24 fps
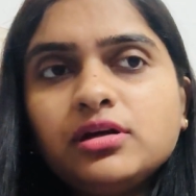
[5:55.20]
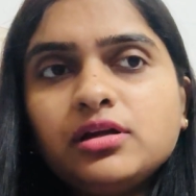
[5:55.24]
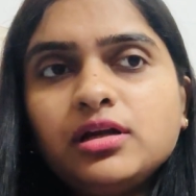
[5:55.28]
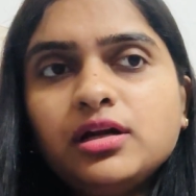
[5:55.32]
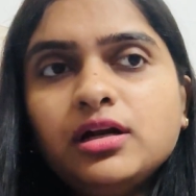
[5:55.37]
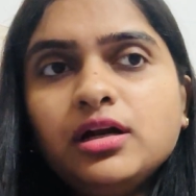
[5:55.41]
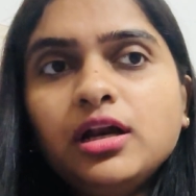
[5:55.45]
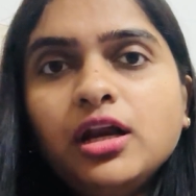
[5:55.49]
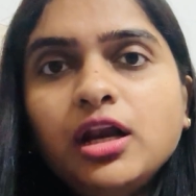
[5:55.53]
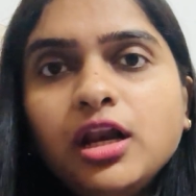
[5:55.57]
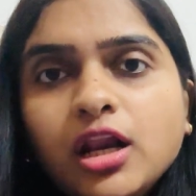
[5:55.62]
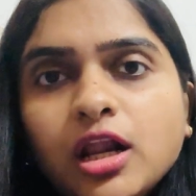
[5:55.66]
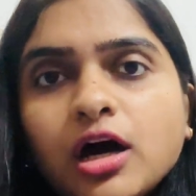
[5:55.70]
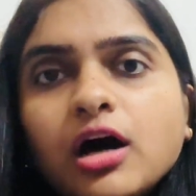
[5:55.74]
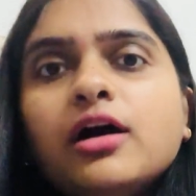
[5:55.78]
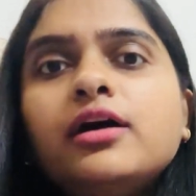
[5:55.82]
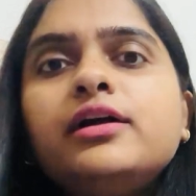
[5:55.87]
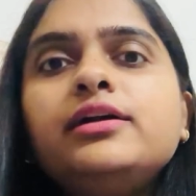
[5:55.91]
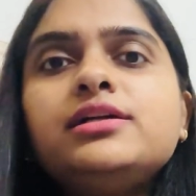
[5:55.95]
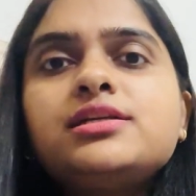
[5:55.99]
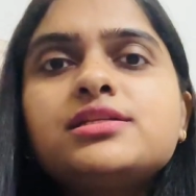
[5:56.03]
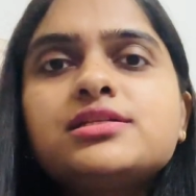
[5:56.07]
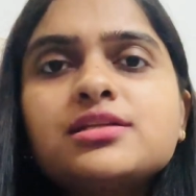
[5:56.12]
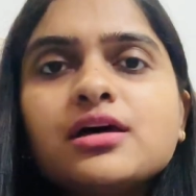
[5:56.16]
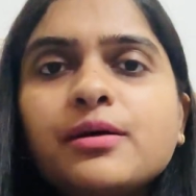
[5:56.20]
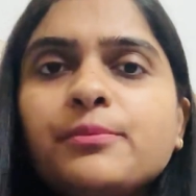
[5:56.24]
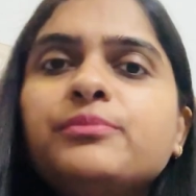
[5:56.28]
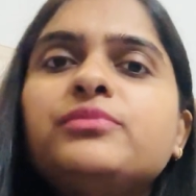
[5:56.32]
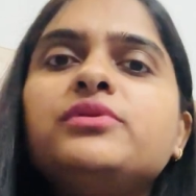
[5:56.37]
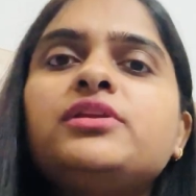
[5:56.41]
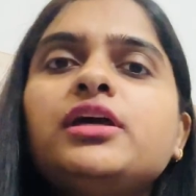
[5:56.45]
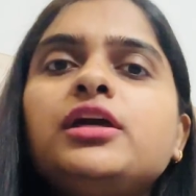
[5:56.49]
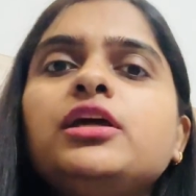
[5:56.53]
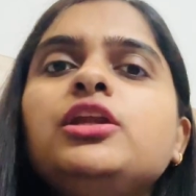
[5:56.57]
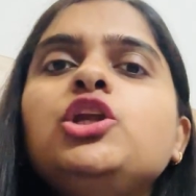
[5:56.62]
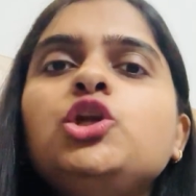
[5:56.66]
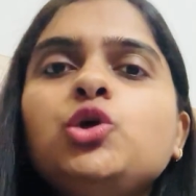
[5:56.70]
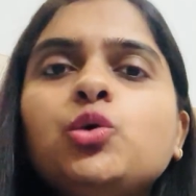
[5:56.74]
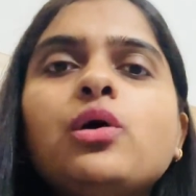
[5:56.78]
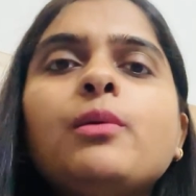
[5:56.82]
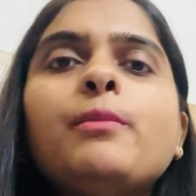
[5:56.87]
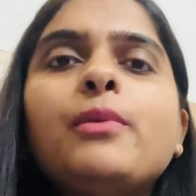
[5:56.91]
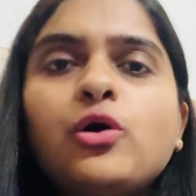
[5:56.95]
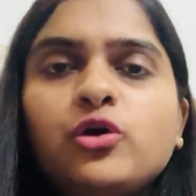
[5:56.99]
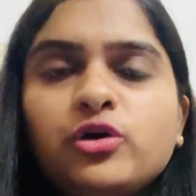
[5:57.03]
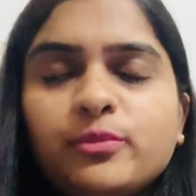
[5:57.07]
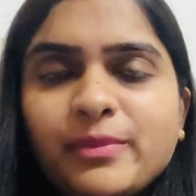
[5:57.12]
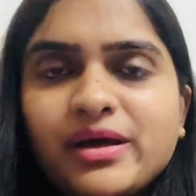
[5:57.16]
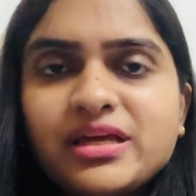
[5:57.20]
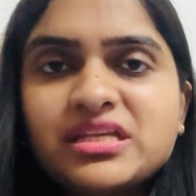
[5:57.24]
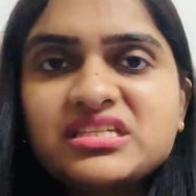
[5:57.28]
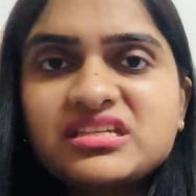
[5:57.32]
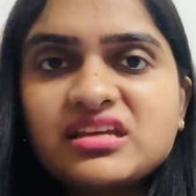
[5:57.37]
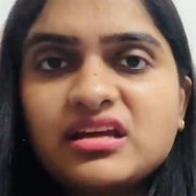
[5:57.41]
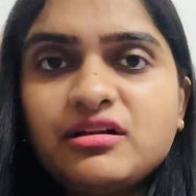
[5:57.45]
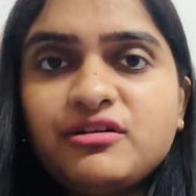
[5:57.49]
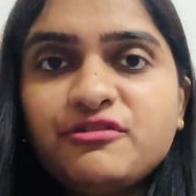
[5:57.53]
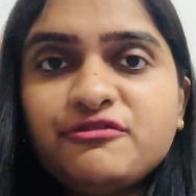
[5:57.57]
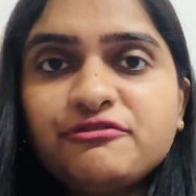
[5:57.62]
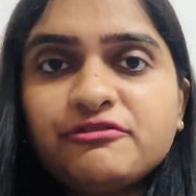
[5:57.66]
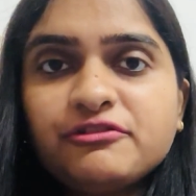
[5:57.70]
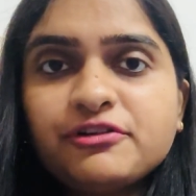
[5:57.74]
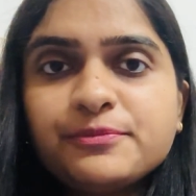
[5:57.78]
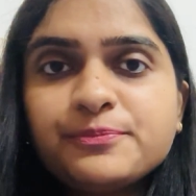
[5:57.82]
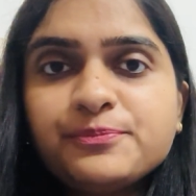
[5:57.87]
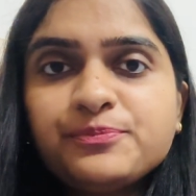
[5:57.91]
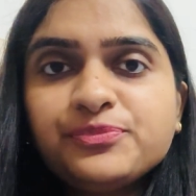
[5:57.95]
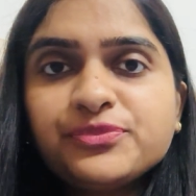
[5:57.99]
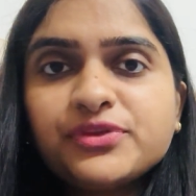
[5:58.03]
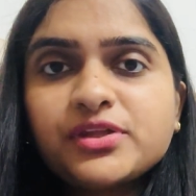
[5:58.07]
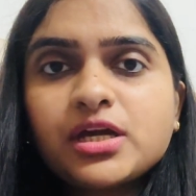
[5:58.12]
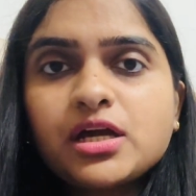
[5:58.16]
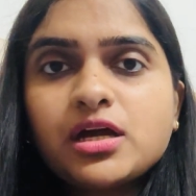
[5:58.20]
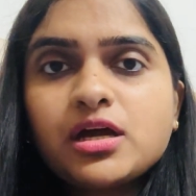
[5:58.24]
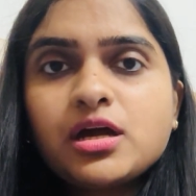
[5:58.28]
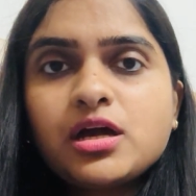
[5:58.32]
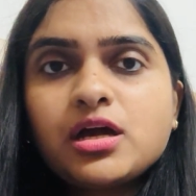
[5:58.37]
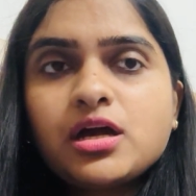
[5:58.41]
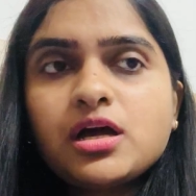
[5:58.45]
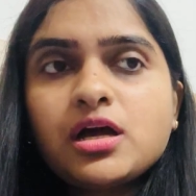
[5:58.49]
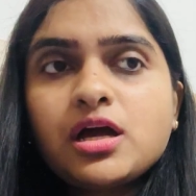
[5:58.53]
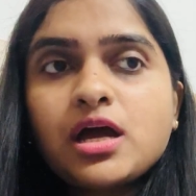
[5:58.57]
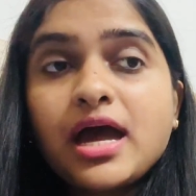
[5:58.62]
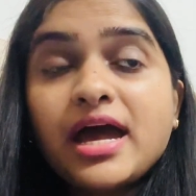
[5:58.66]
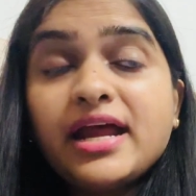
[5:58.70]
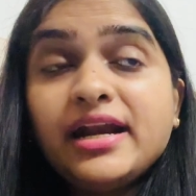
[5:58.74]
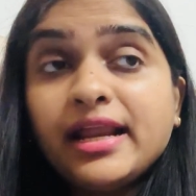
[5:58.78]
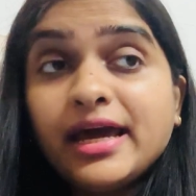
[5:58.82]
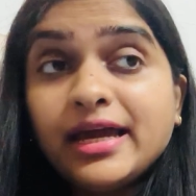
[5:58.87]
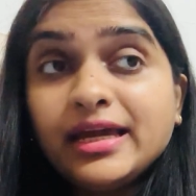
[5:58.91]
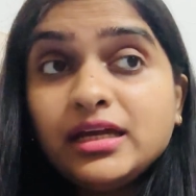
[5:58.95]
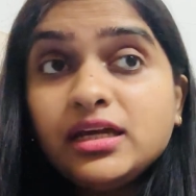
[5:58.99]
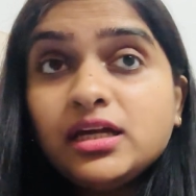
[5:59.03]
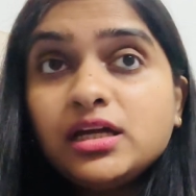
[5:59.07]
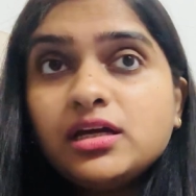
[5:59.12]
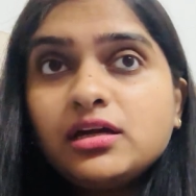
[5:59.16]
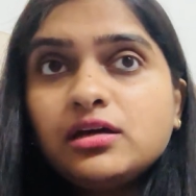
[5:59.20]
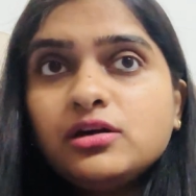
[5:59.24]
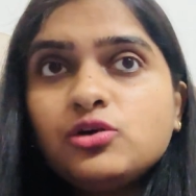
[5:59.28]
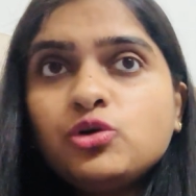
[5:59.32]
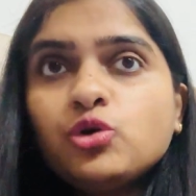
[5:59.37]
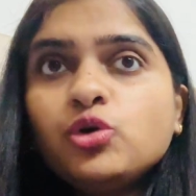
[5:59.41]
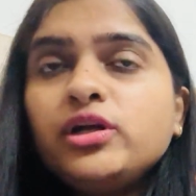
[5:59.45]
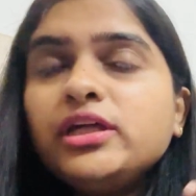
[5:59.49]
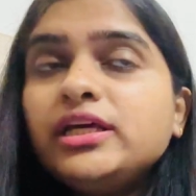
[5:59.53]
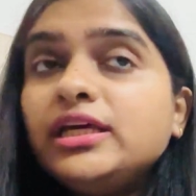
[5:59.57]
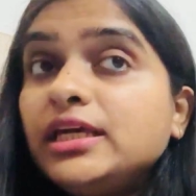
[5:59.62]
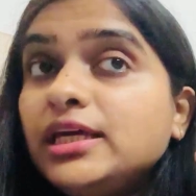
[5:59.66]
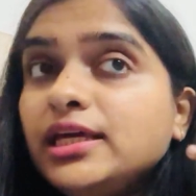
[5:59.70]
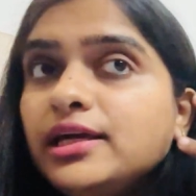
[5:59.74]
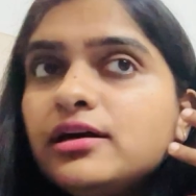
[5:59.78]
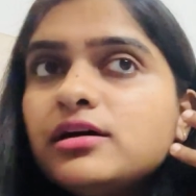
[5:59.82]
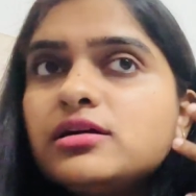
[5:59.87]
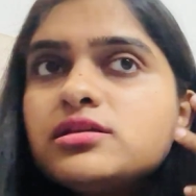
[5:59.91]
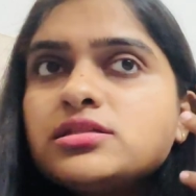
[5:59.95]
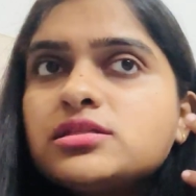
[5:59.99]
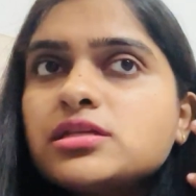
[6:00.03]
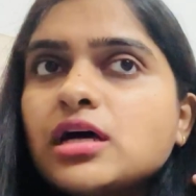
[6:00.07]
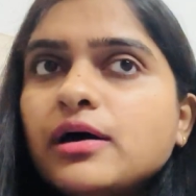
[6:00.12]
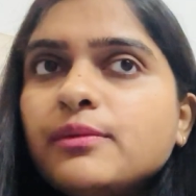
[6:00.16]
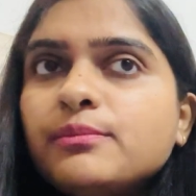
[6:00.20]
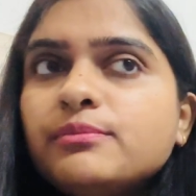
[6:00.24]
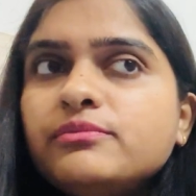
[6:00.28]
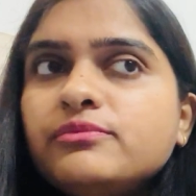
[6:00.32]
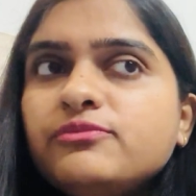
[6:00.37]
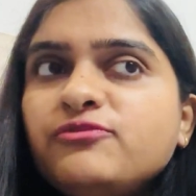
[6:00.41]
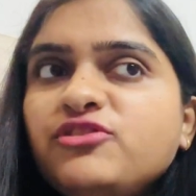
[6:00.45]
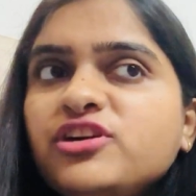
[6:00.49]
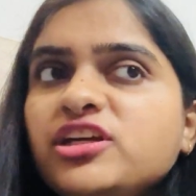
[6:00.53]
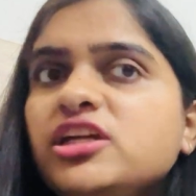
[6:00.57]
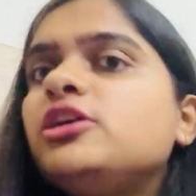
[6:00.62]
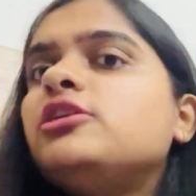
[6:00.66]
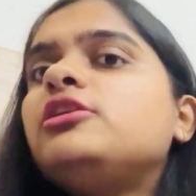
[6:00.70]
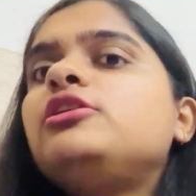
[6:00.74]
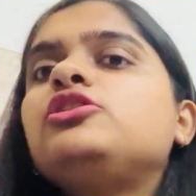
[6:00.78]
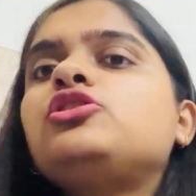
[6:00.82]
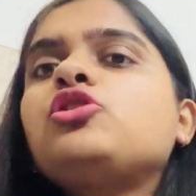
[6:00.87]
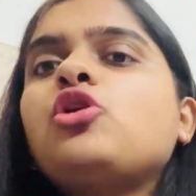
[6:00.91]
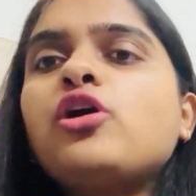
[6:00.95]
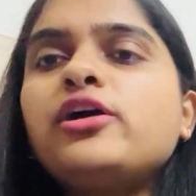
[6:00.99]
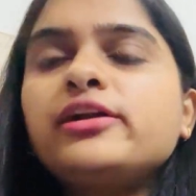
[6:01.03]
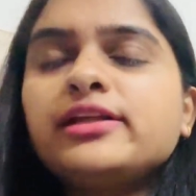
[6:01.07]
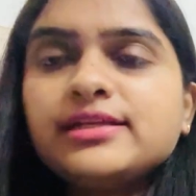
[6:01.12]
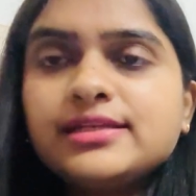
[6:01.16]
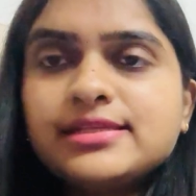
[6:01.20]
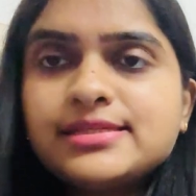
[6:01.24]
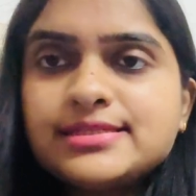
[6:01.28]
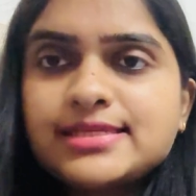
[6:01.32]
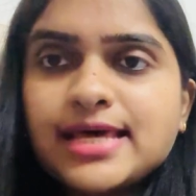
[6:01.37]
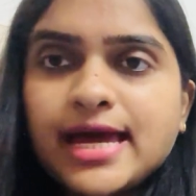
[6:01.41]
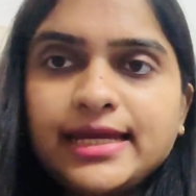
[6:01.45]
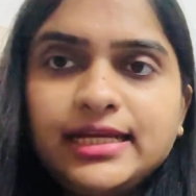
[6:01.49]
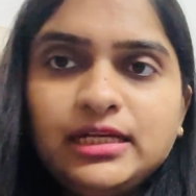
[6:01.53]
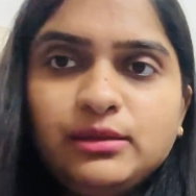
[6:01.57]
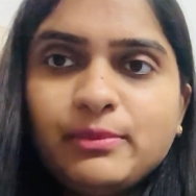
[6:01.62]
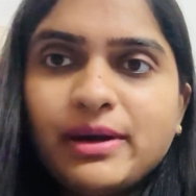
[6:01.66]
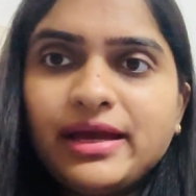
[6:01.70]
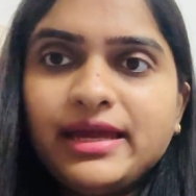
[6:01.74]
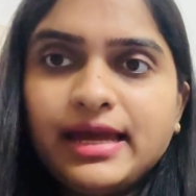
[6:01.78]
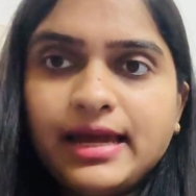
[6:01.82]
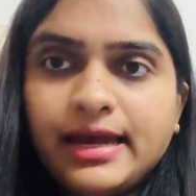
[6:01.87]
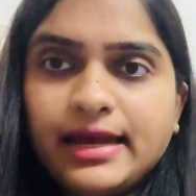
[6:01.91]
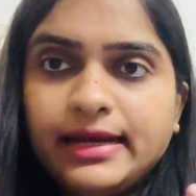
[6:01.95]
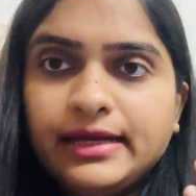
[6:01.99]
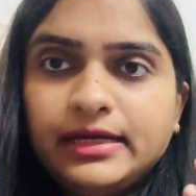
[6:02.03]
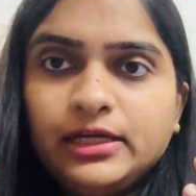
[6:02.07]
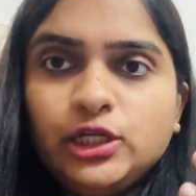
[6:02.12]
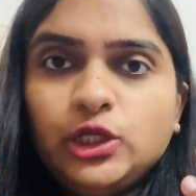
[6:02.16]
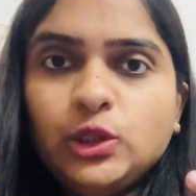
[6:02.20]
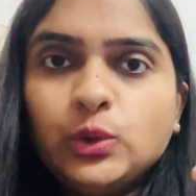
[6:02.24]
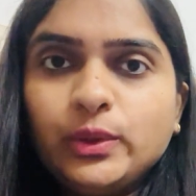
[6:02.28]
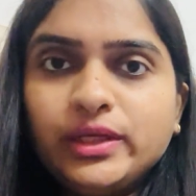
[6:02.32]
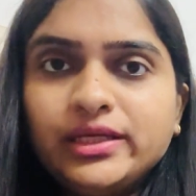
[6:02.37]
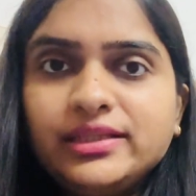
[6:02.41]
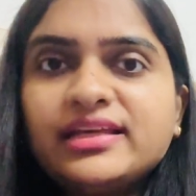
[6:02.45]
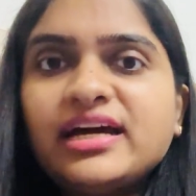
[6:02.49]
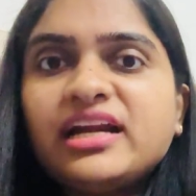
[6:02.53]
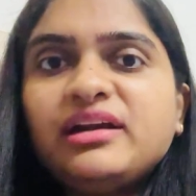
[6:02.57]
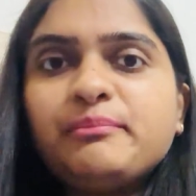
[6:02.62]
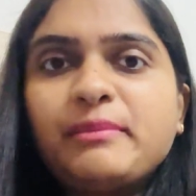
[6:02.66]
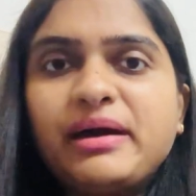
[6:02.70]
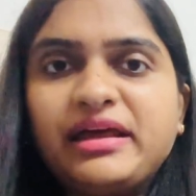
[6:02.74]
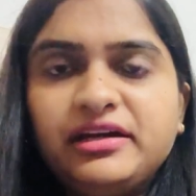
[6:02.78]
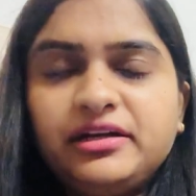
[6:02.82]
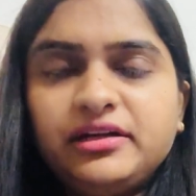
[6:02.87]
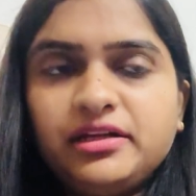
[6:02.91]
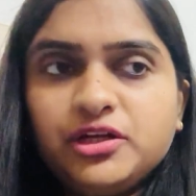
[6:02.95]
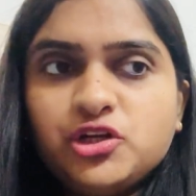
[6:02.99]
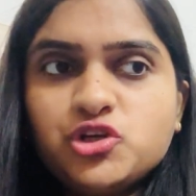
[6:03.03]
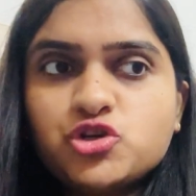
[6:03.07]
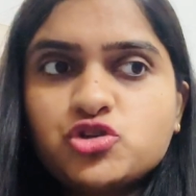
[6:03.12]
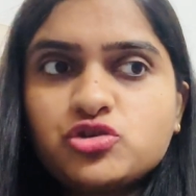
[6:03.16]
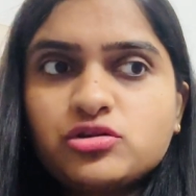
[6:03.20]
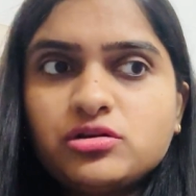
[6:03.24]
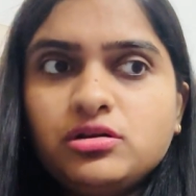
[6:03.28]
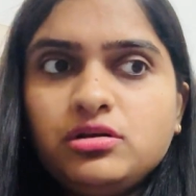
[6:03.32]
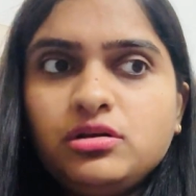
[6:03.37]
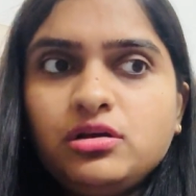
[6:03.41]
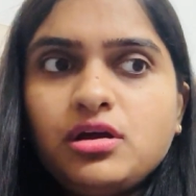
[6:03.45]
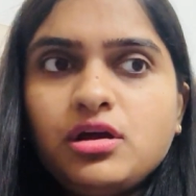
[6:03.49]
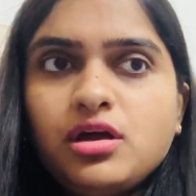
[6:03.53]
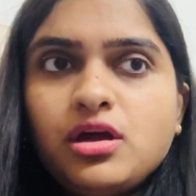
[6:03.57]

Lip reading: learned something new about myself. And I could hear some weird thought inside my head during that meditation,